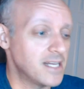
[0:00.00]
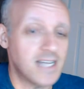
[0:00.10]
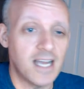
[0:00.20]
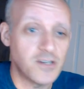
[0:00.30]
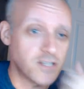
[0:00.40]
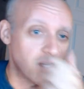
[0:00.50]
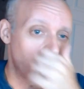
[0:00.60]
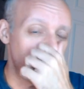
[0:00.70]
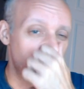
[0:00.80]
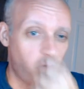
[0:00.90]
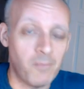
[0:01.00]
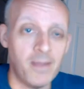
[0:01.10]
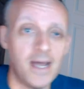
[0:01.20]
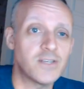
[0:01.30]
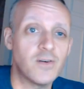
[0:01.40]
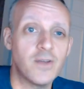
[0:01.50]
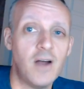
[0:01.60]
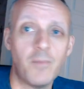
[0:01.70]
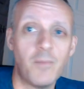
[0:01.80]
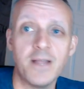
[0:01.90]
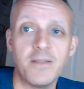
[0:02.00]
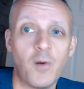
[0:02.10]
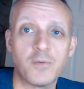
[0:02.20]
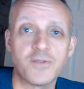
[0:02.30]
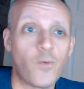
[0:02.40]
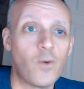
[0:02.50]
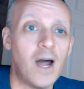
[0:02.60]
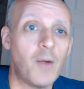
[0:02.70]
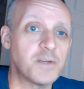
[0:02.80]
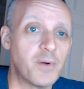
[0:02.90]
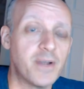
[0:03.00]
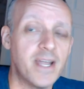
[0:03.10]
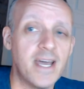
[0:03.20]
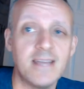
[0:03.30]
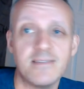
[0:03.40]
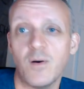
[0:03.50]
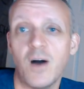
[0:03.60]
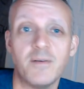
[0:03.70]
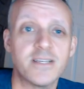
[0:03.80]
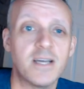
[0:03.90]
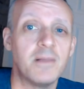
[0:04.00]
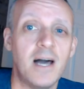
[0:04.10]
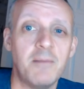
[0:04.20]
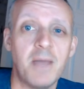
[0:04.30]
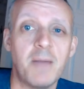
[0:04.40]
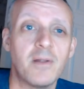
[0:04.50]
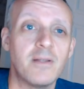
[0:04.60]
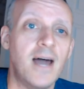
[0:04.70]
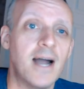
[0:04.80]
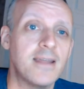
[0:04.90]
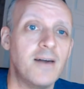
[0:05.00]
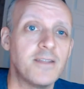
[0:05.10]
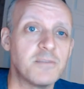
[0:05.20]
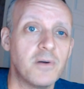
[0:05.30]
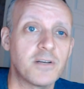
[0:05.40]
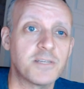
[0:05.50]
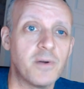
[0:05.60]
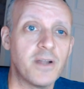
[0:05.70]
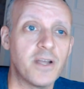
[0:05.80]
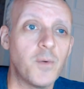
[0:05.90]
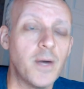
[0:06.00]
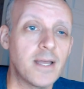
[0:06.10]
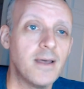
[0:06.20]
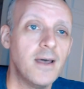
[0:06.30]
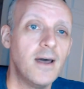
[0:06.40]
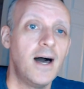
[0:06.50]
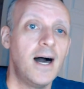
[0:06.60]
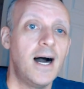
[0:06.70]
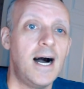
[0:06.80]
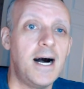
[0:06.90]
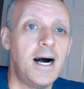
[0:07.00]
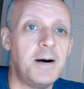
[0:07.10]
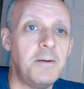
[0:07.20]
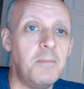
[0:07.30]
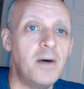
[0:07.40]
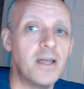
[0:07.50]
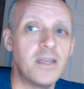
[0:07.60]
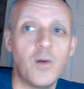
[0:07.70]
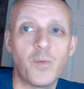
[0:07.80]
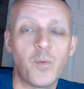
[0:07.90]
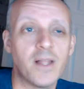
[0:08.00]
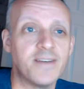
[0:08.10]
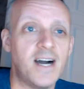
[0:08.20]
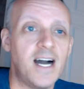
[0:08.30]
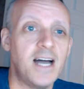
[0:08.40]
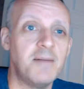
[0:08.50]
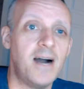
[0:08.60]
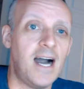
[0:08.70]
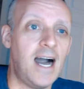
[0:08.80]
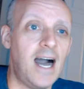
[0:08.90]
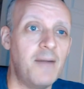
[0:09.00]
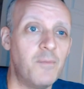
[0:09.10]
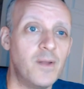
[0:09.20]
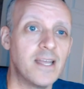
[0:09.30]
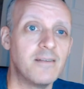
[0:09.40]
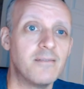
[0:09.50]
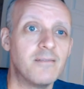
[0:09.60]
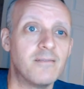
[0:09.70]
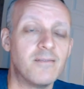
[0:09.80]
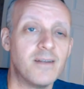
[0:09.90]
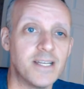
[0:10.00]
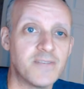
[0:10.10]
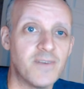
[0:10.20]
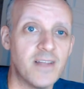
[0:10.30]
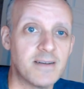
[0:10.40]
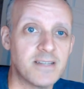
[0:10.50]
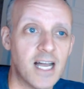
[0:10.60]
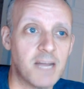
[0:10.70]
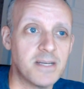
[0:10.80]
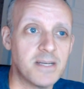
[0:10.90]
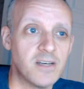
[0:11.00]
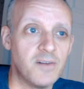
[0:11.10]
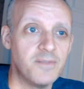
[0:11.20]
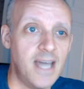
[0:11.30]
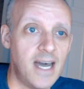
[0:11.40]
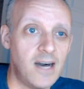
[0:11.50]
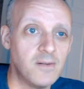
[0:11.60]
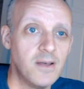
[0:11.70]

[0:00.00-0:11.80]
usually read before bed. So, you know, I'm reading almost four hours per day. So obviously I'm, I'm able to knock down these books pretty quick. Uh, but, you know, with Wheel of Time, I, I, really, really just felt like I was locking myself down.